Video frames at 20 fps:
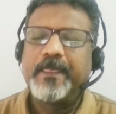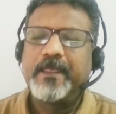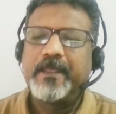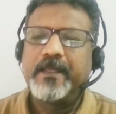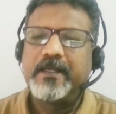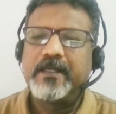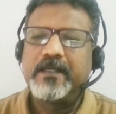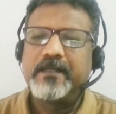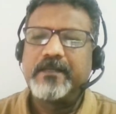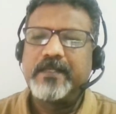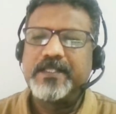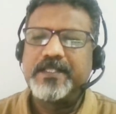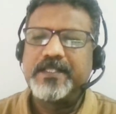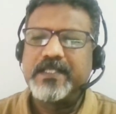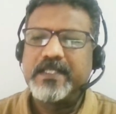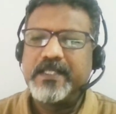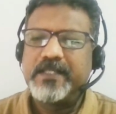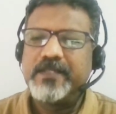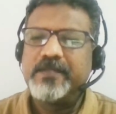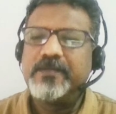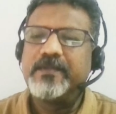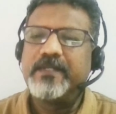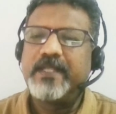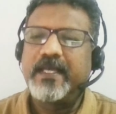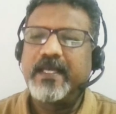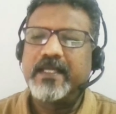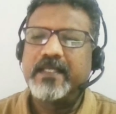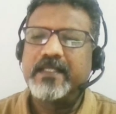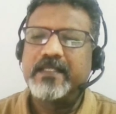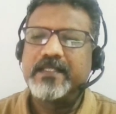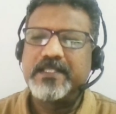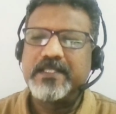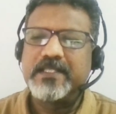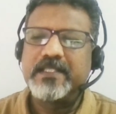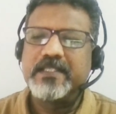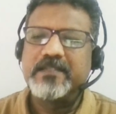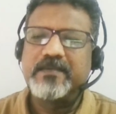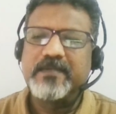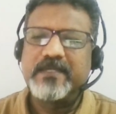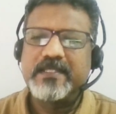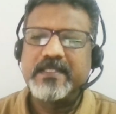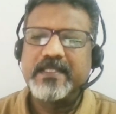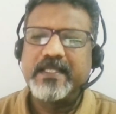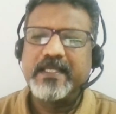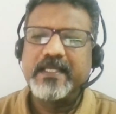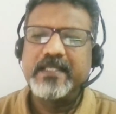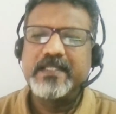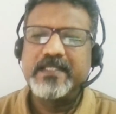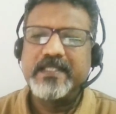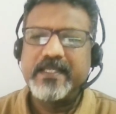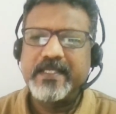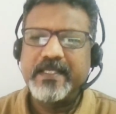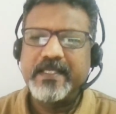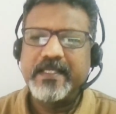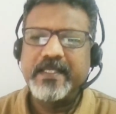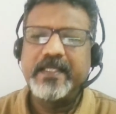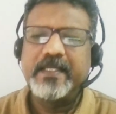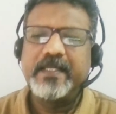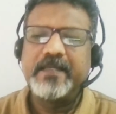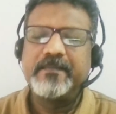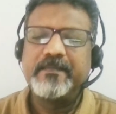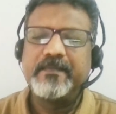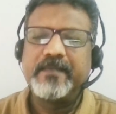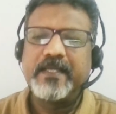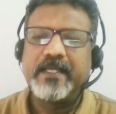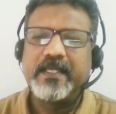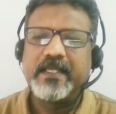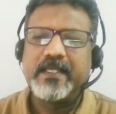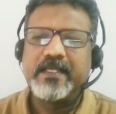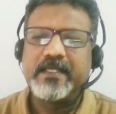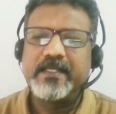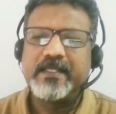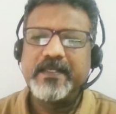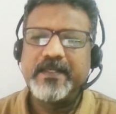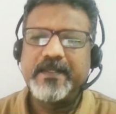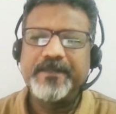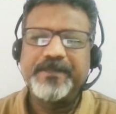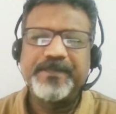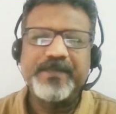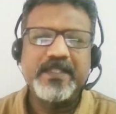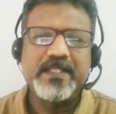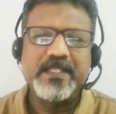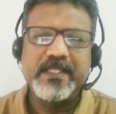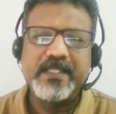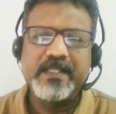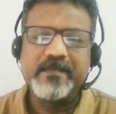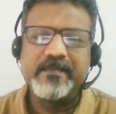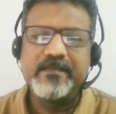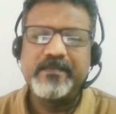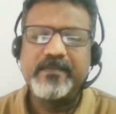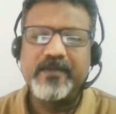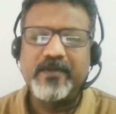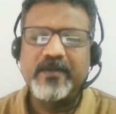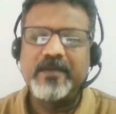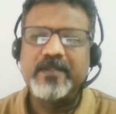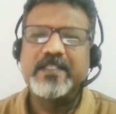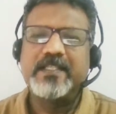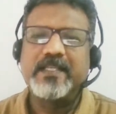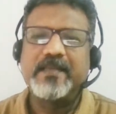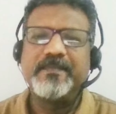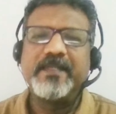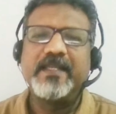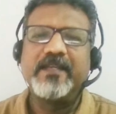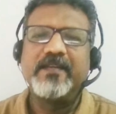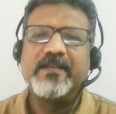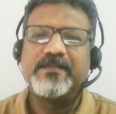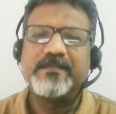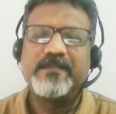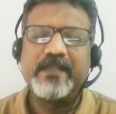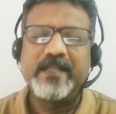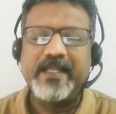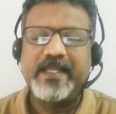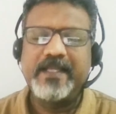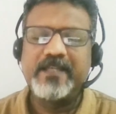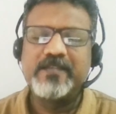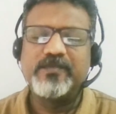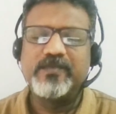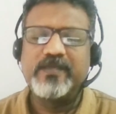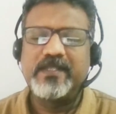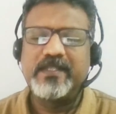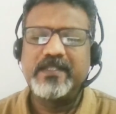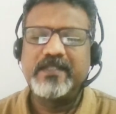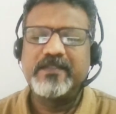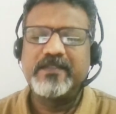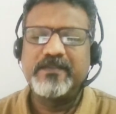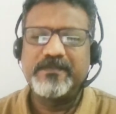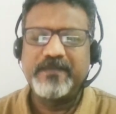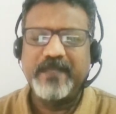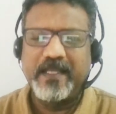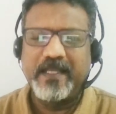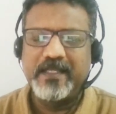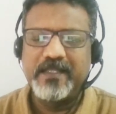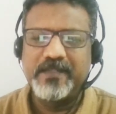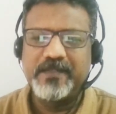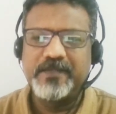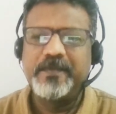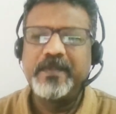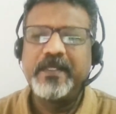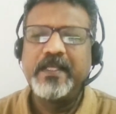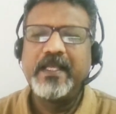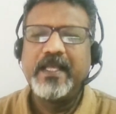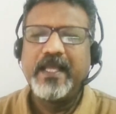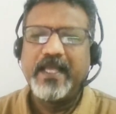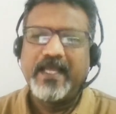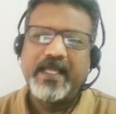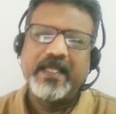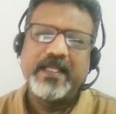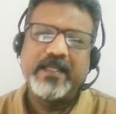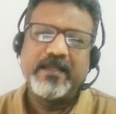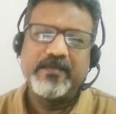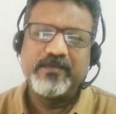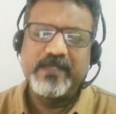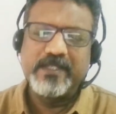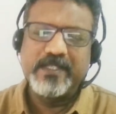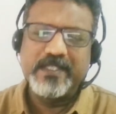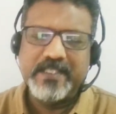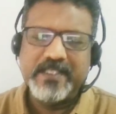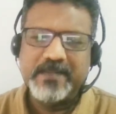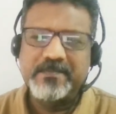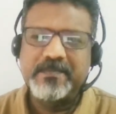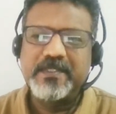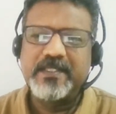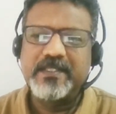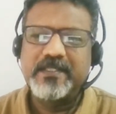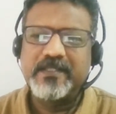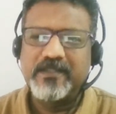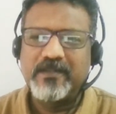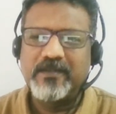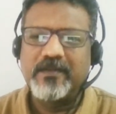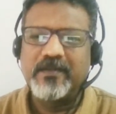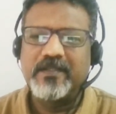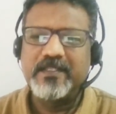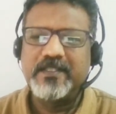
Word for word: Uh, but she knew that Jesus was there. She came and um, she brought something of great worth, of value, and worshipped the Lord.